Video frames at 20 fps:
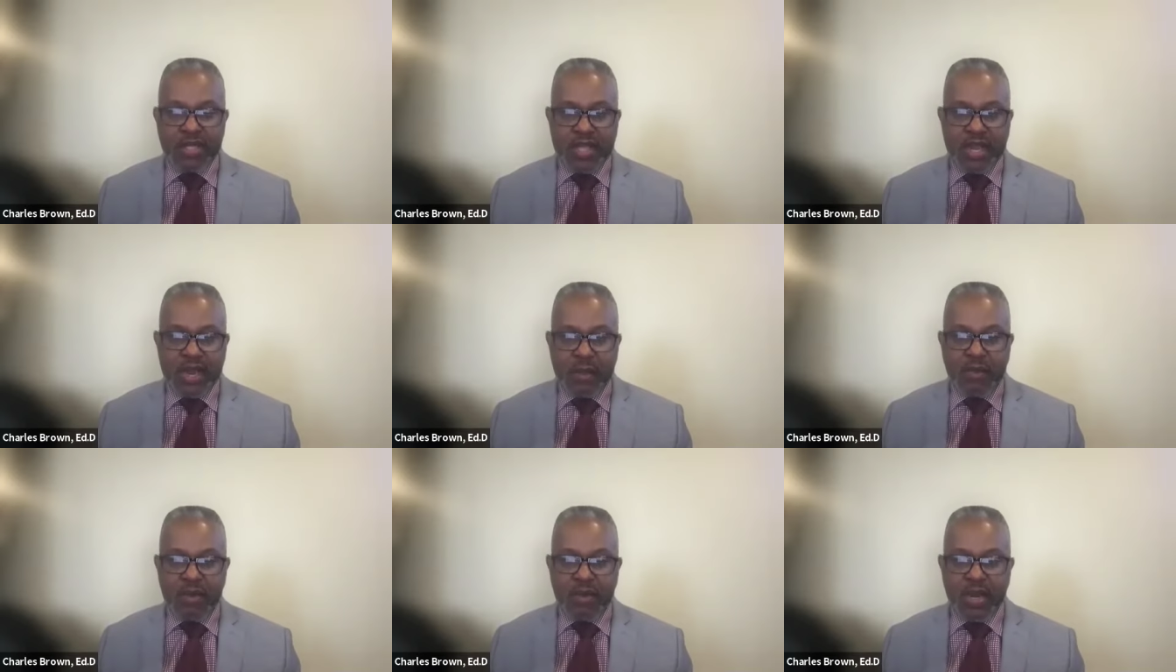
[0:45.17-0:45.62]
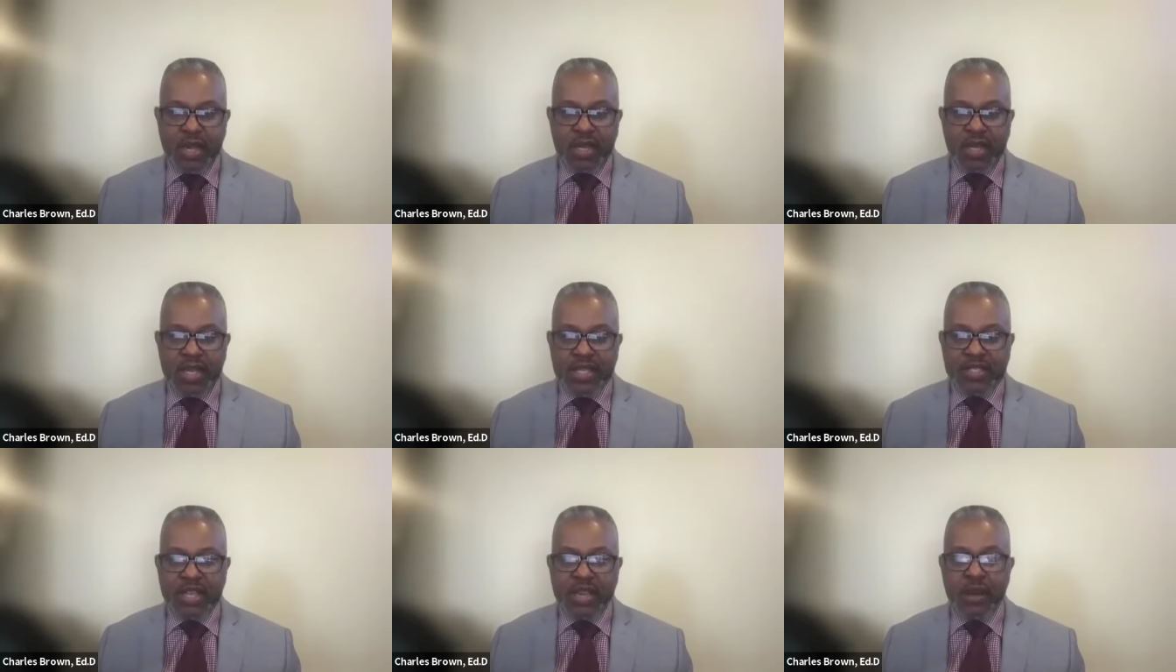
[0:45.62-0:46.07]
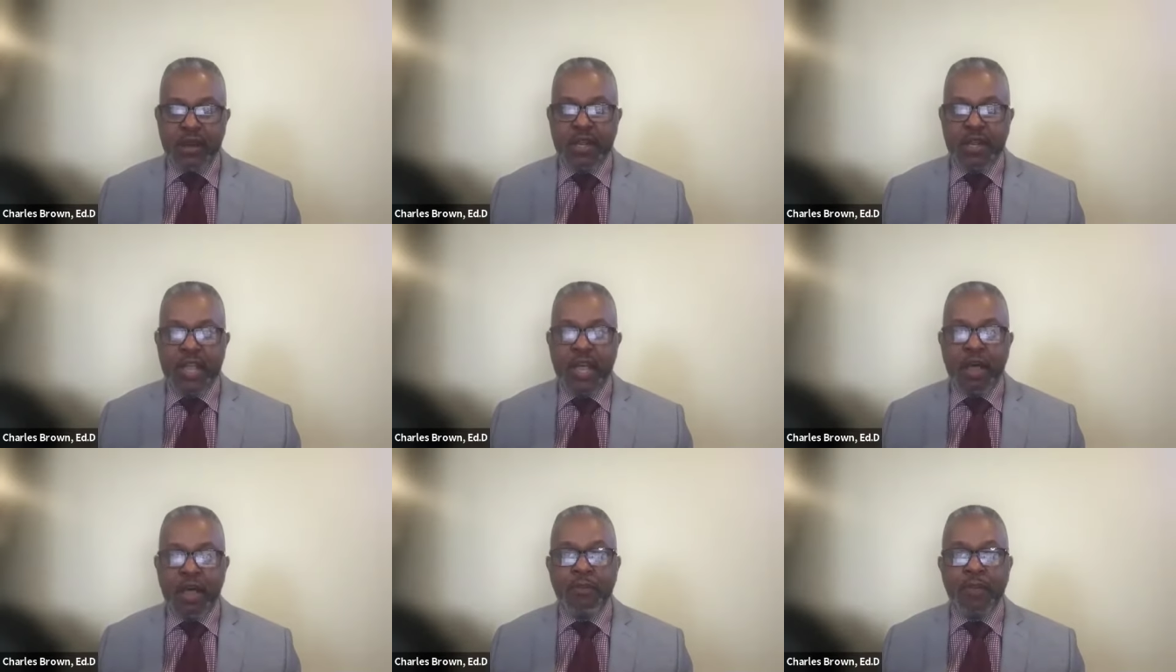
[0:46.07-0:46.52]
that I'm going to list here
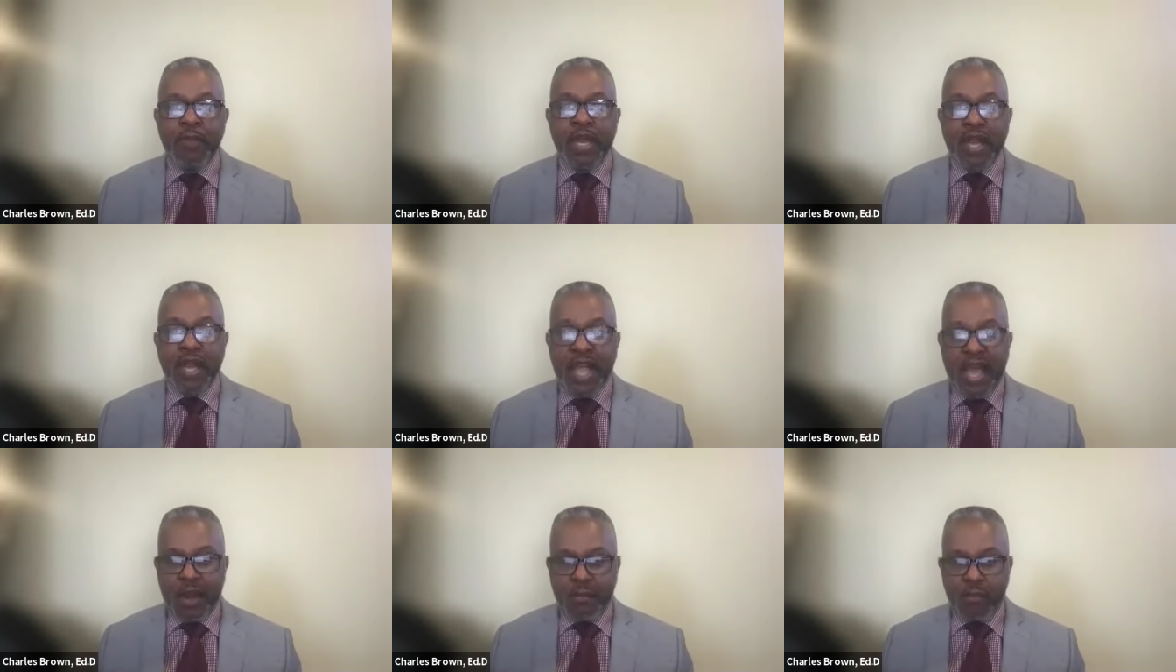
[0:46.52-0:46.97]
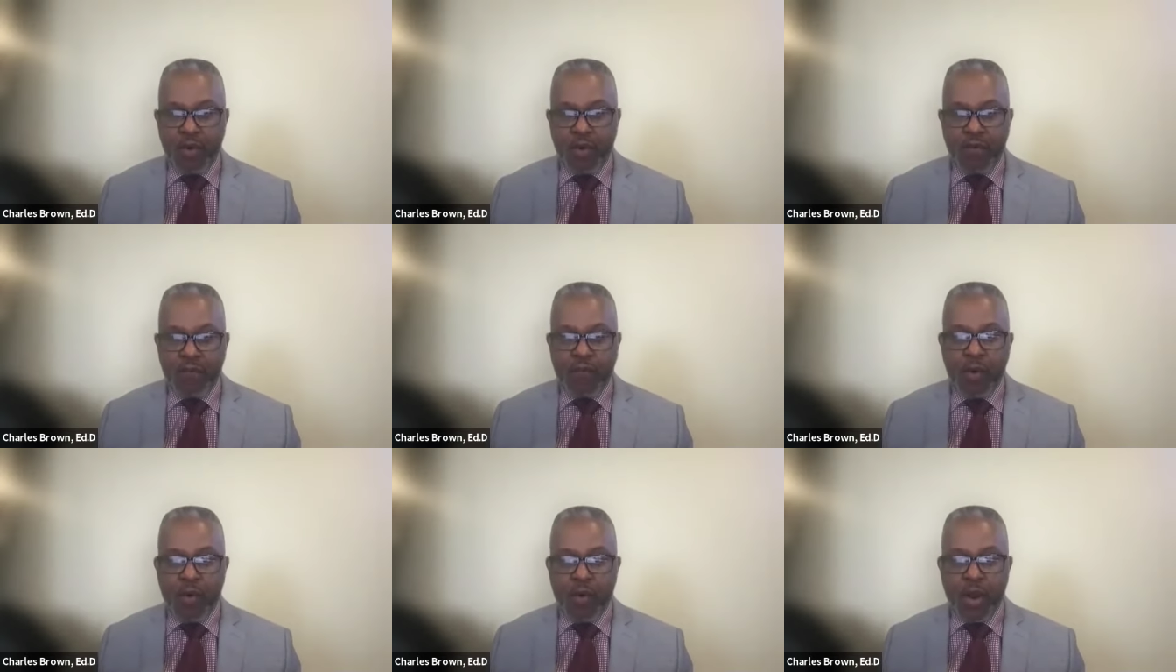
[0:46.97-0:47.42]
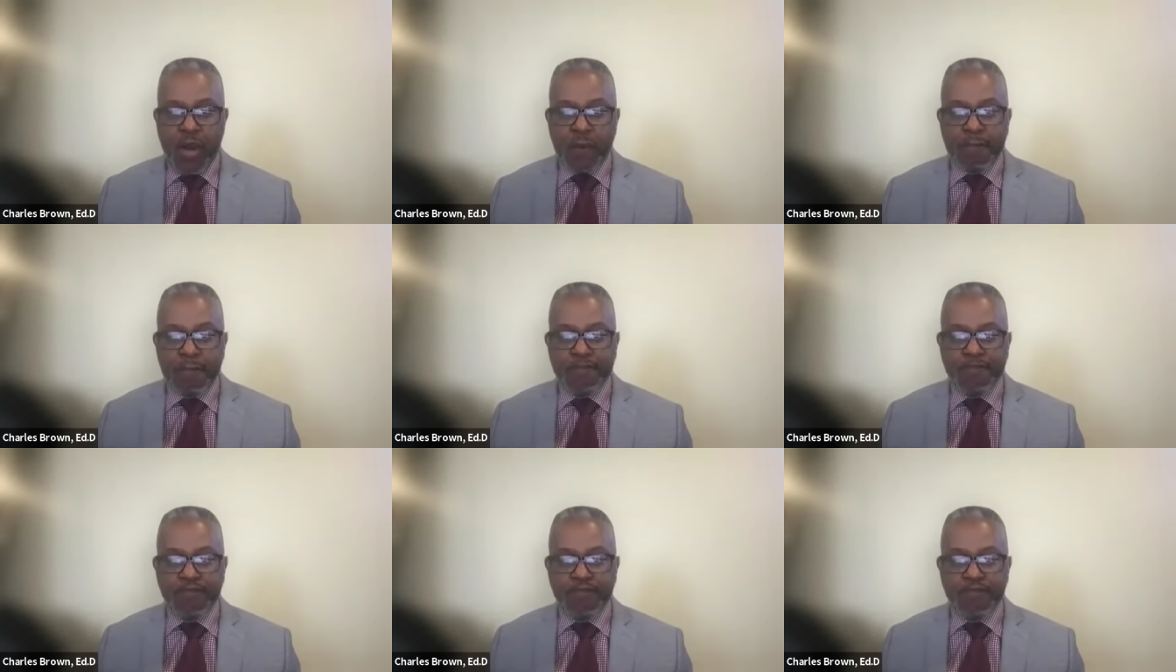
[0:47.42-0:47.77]
to help me to kind of move forward.